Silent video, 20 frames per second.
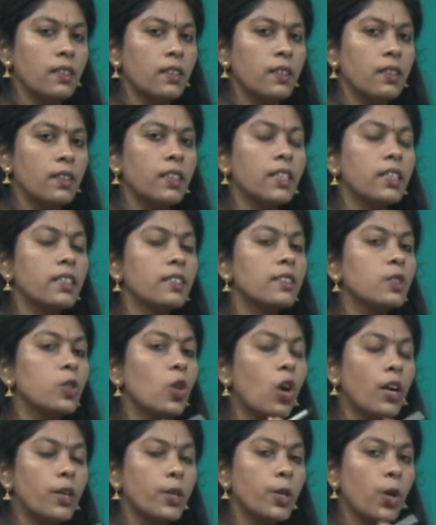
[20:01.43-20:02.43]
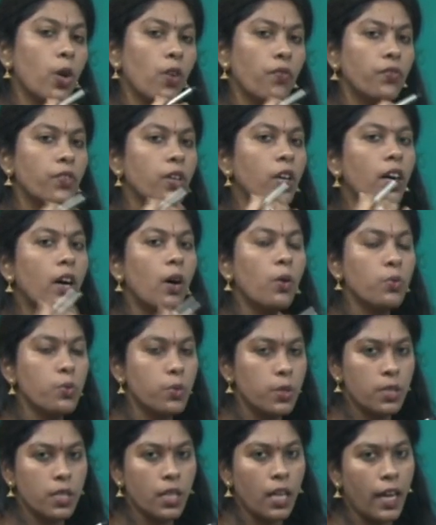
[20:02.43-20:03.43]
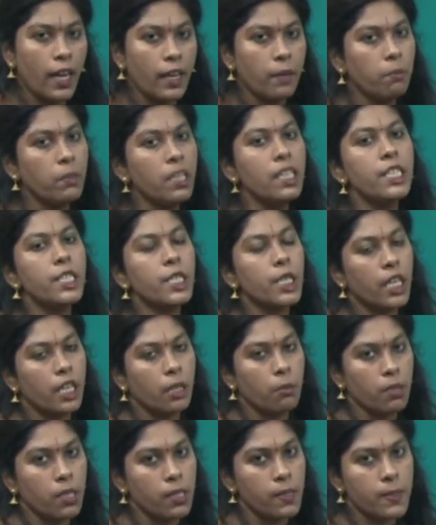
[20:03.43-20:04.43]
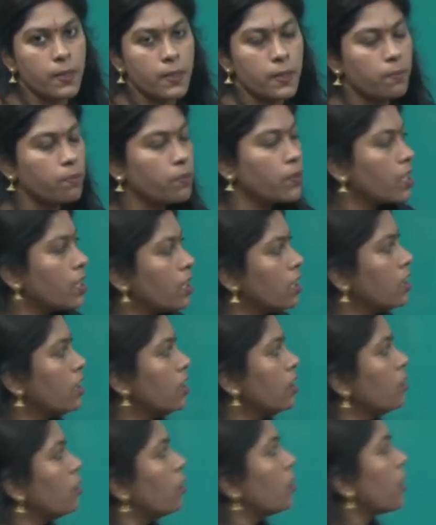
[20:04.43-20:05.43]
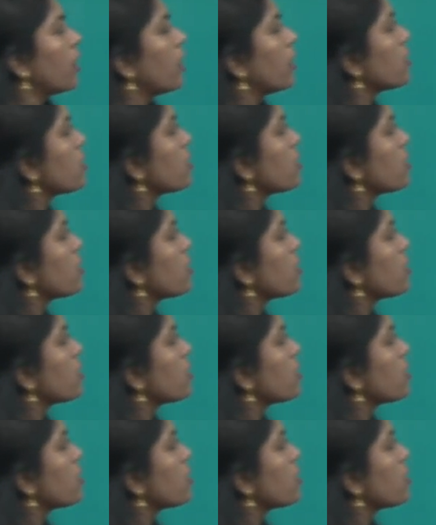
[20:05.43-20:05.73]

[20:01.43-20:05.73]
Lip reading: the slaughter of cows and milch animals. Okay,